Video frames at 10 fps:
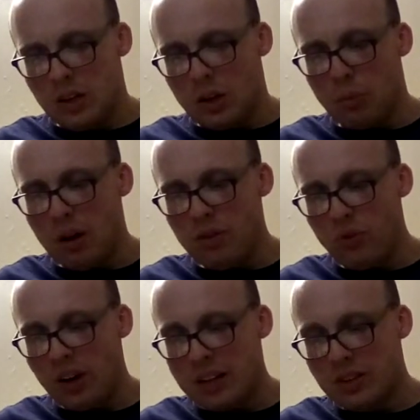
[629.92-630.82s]
Whoever
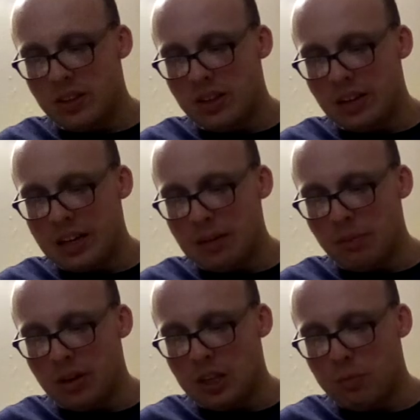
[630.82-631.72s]
flatters his
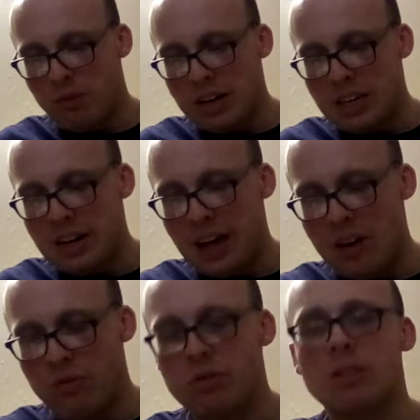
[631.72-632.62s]
neighbour is spreading a
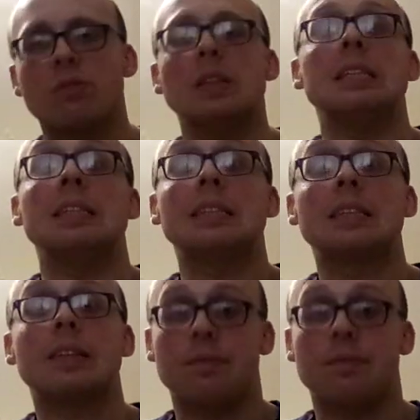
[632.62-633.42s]
net for his feet.